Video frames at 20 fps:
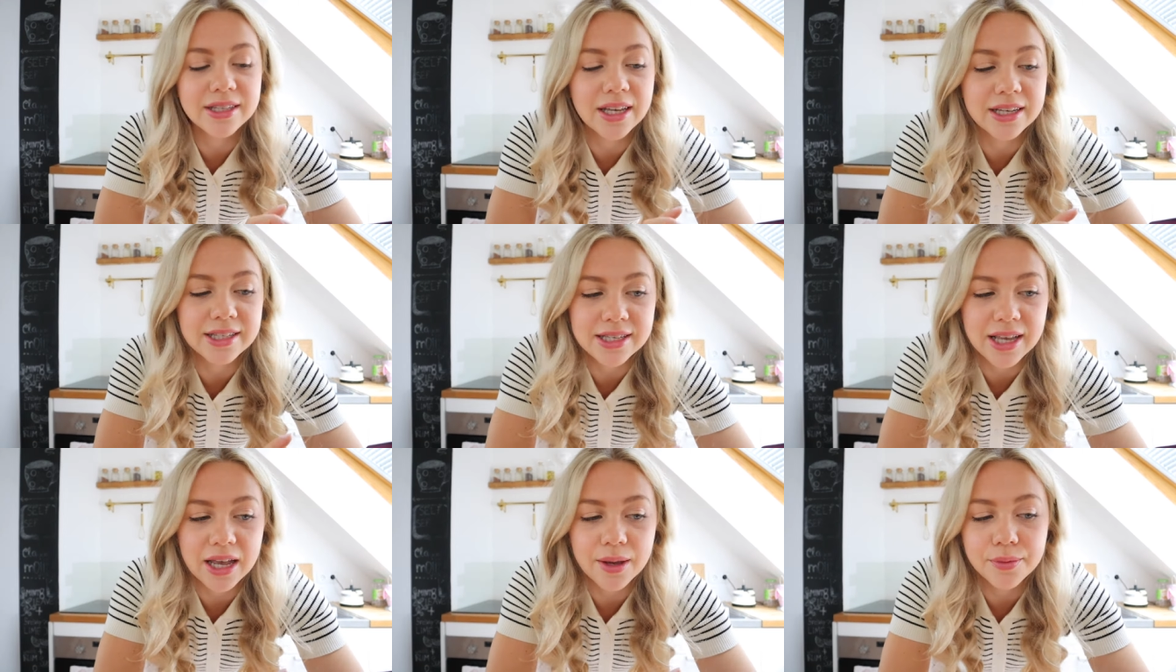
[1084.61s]

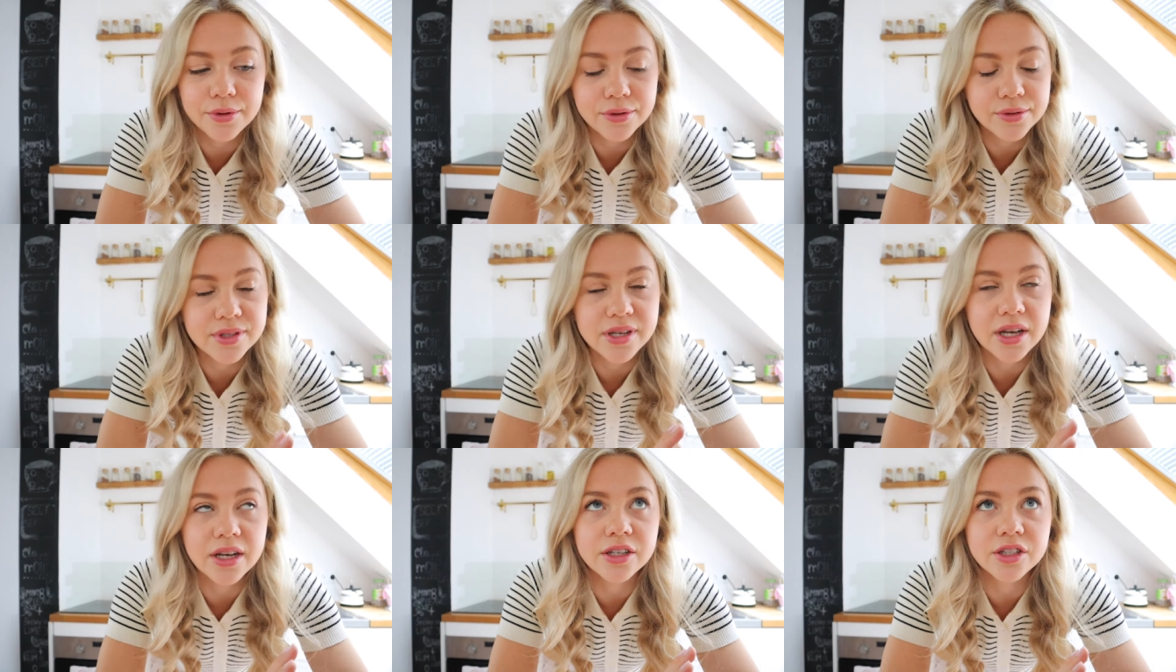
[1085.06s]
Acai
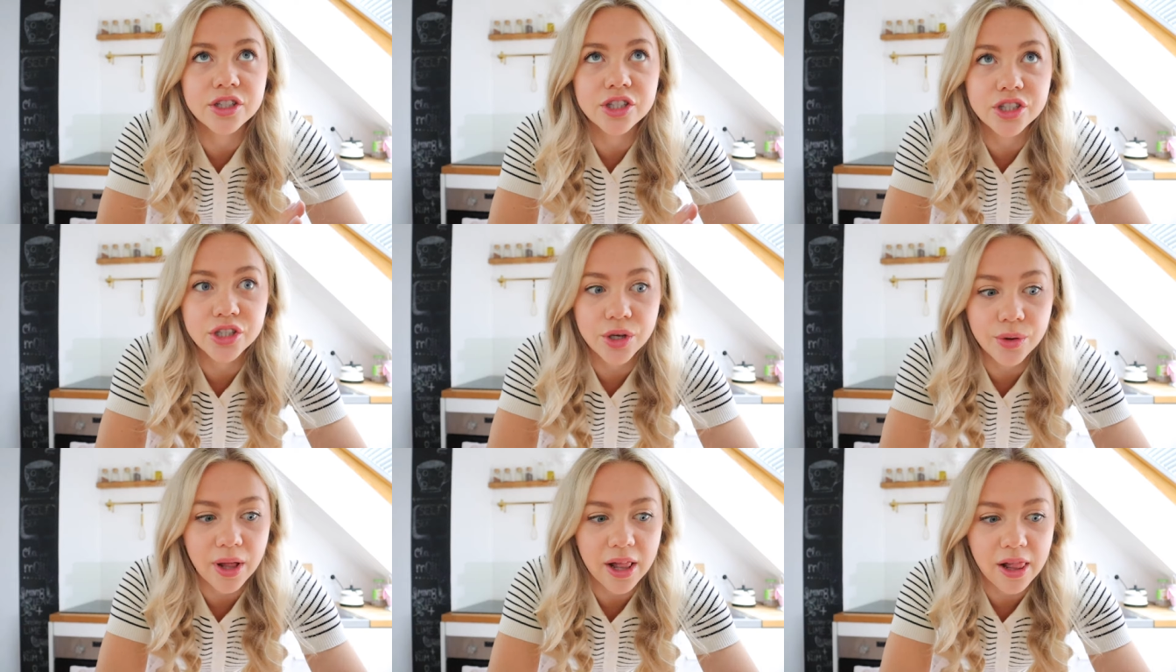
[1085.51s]
bowls are
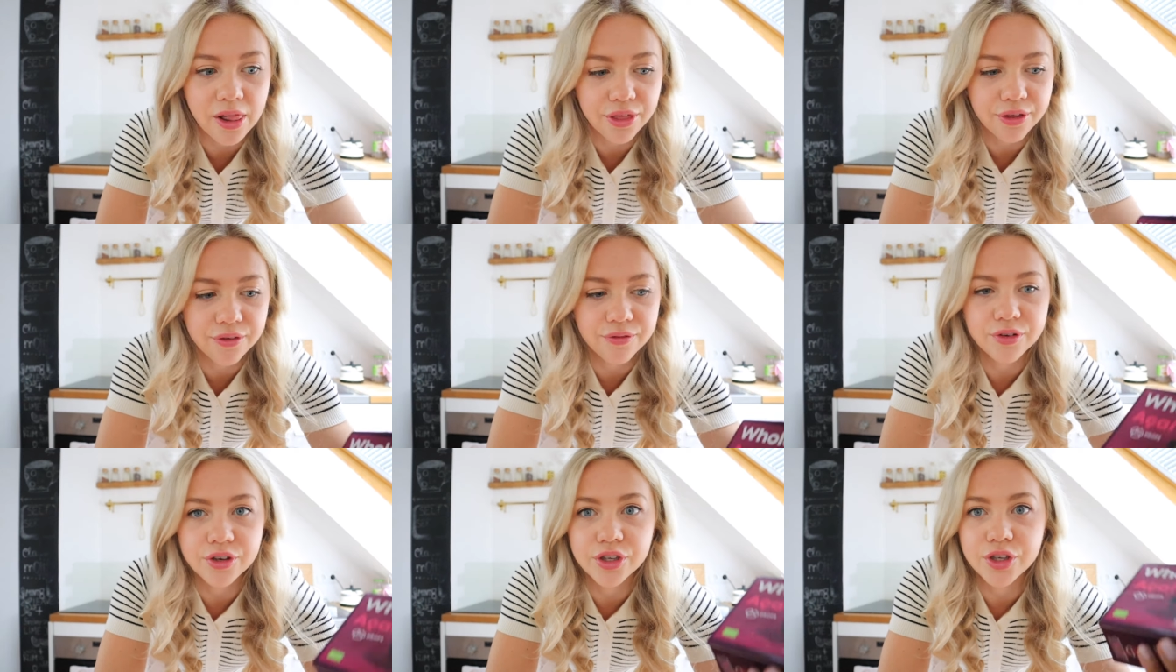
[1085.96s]
so
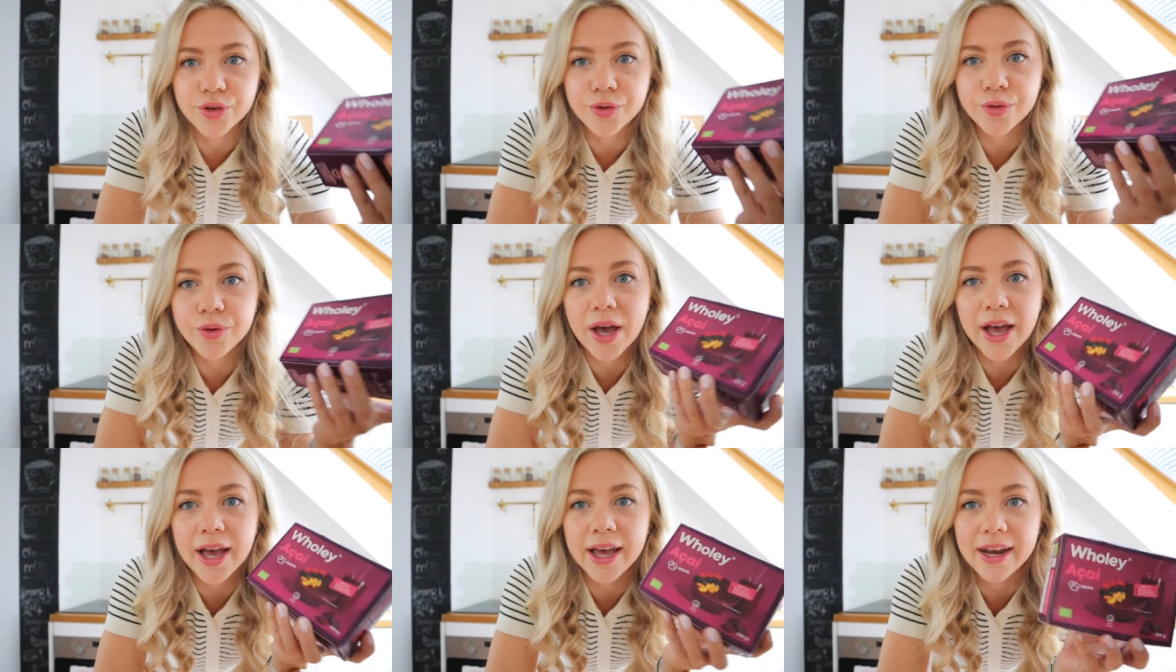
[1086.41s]
healthy for you,
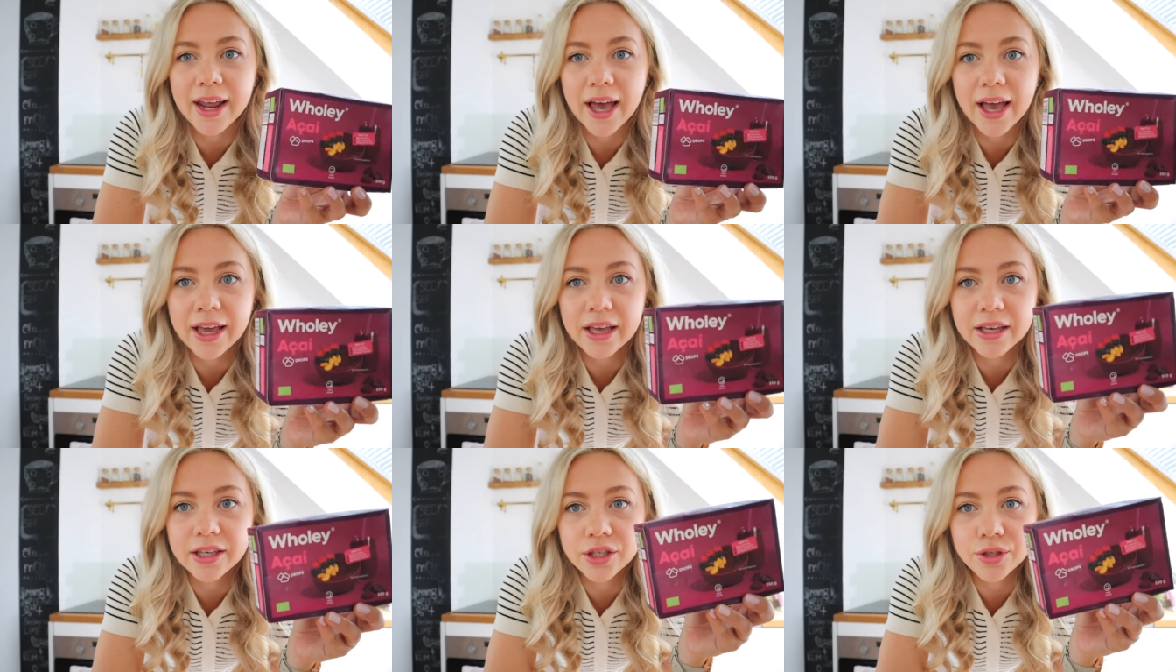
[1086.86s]
and
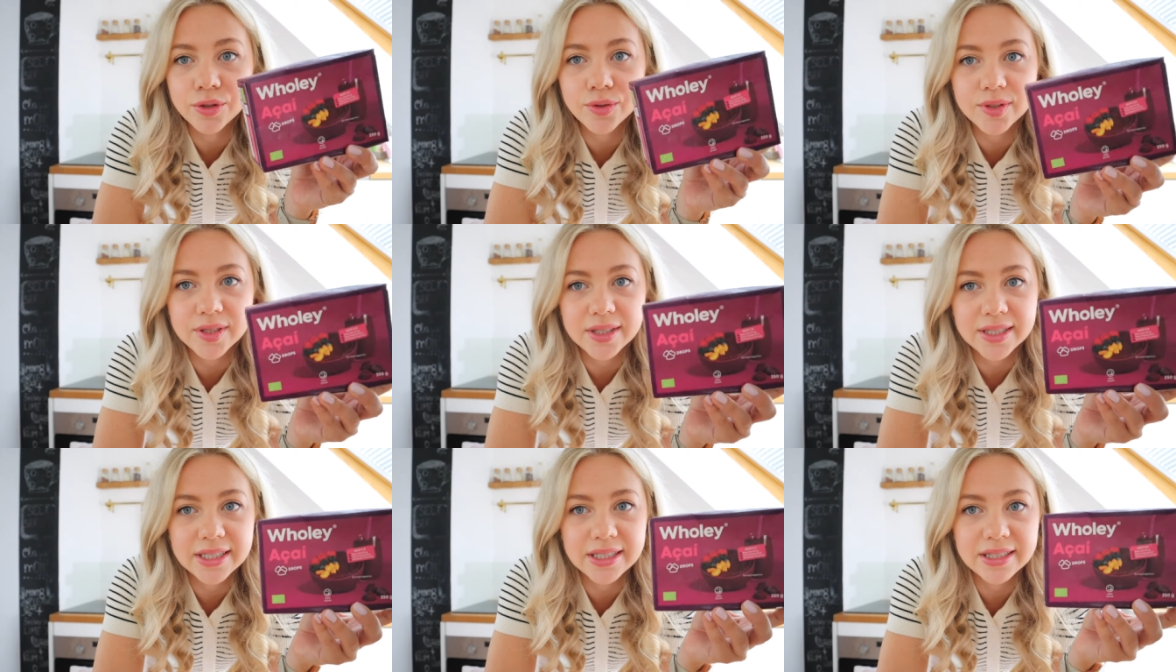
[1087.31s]
I
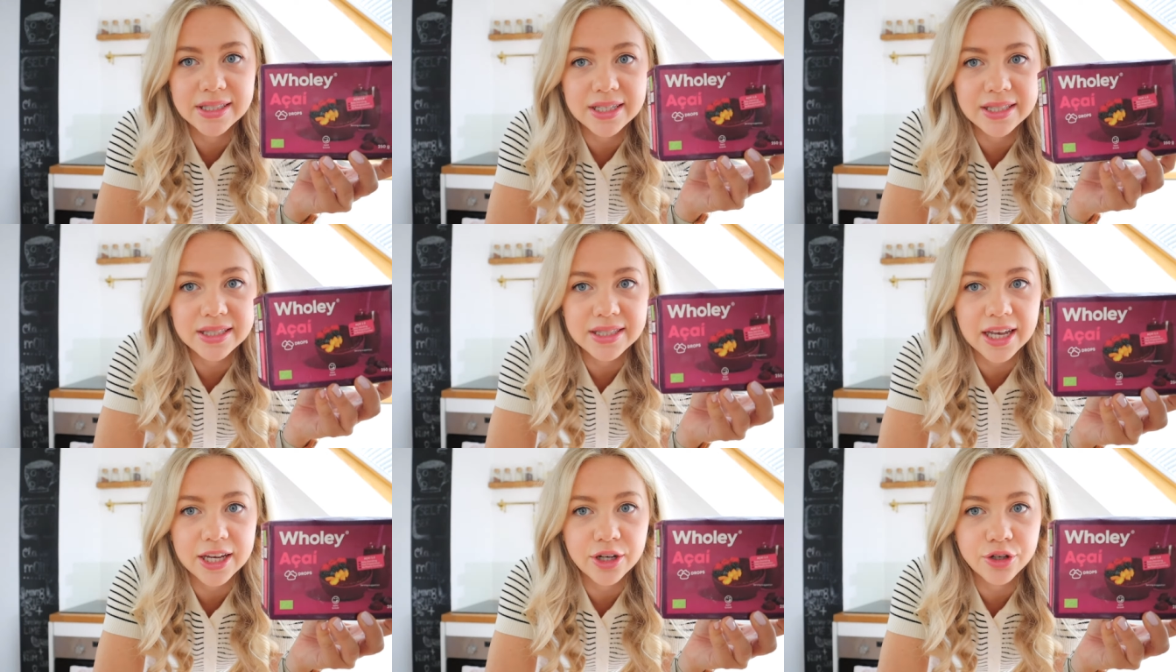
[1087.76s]
use these
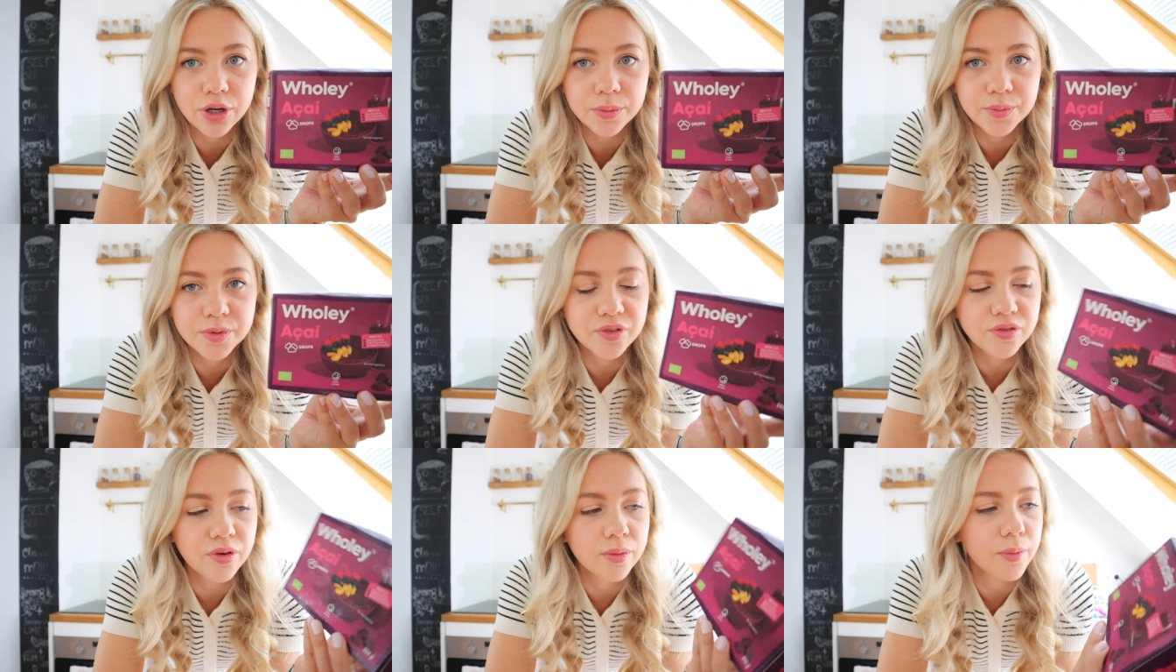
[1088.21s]
acai
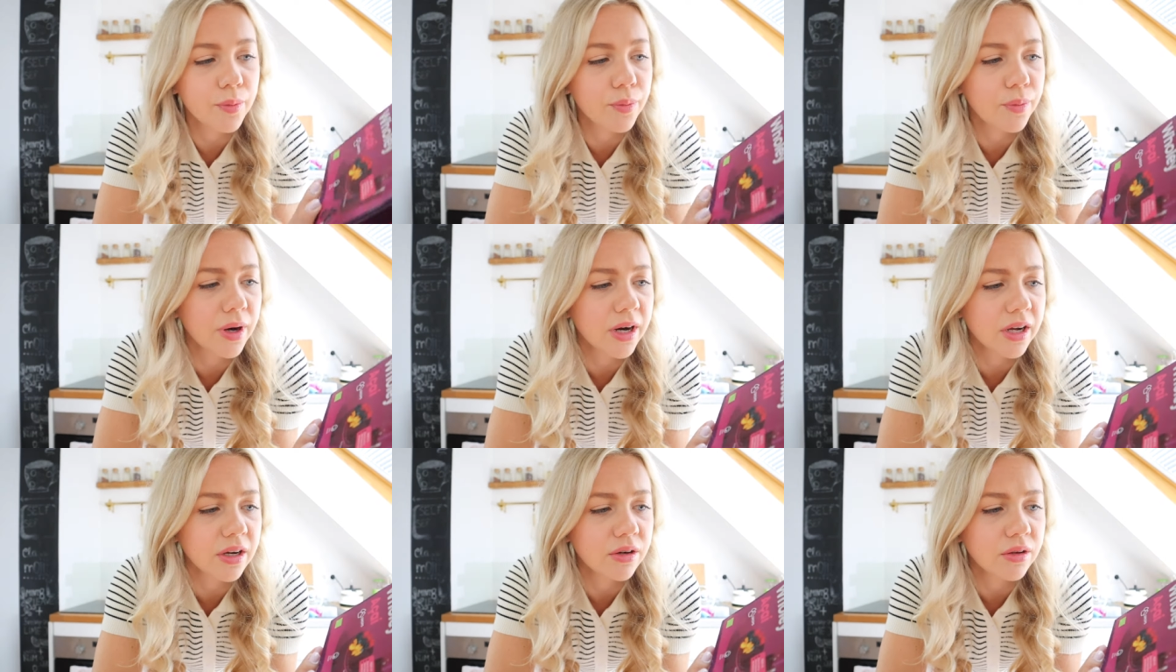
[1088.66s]
drops from a
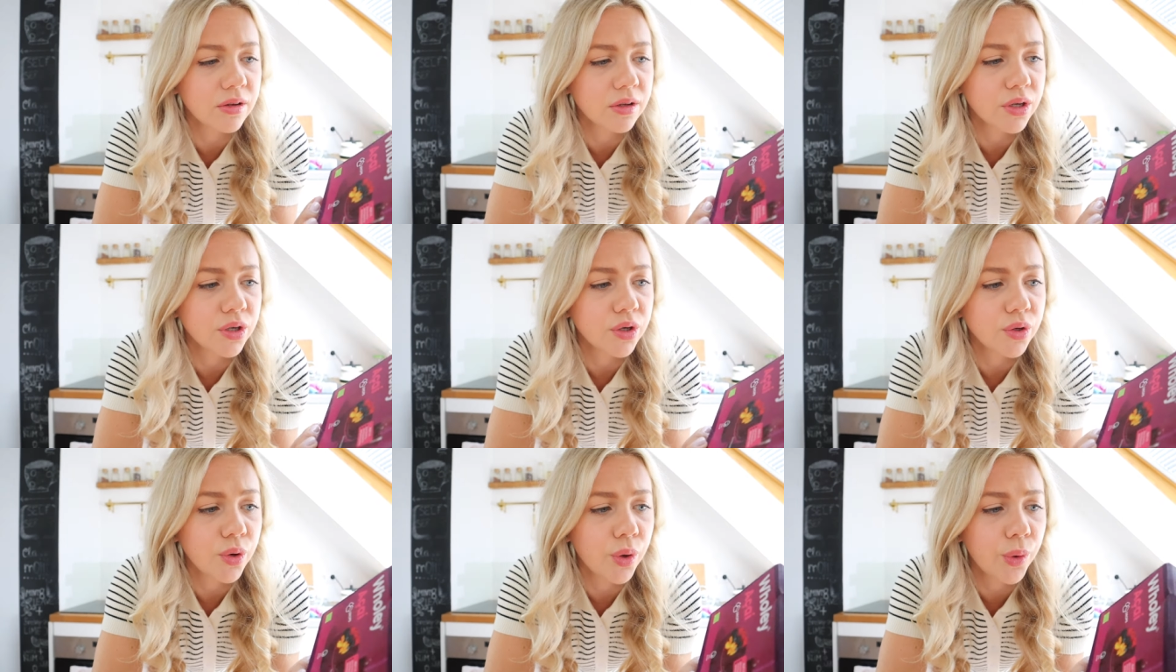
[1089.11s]
brand called
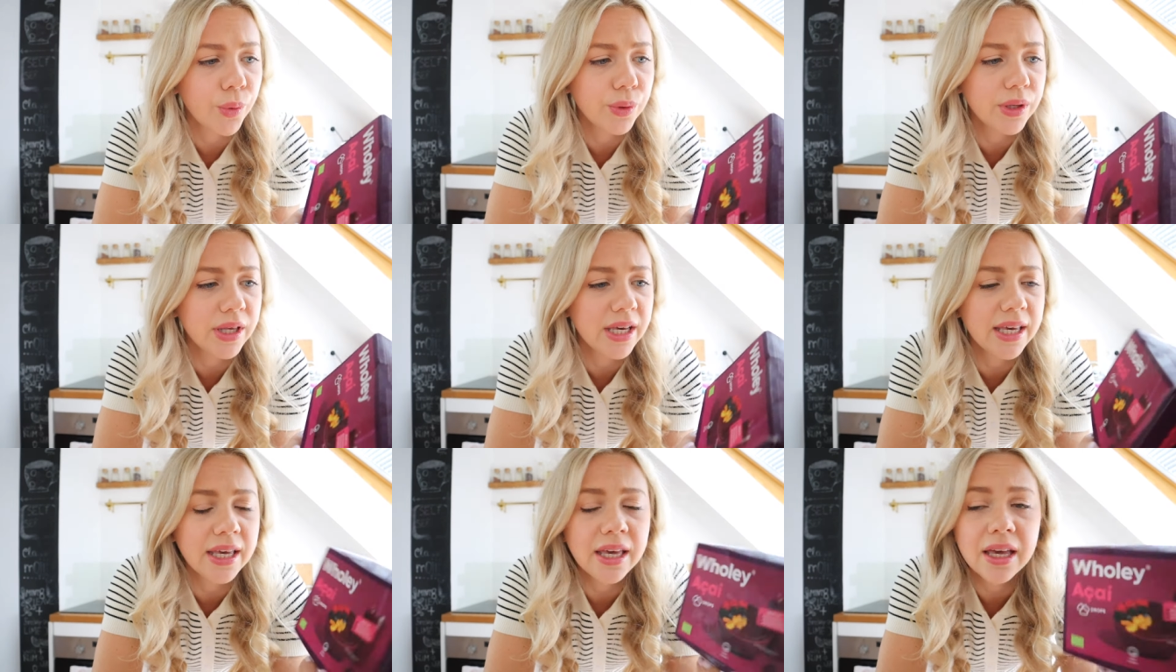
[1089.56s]

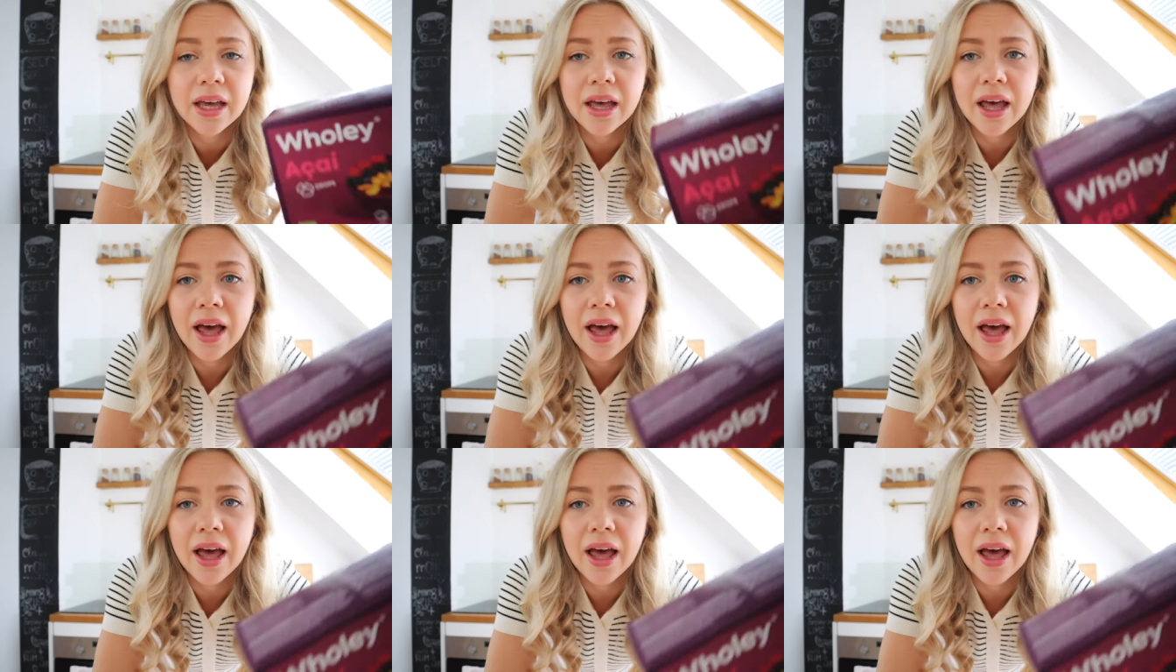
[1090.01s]
Holy.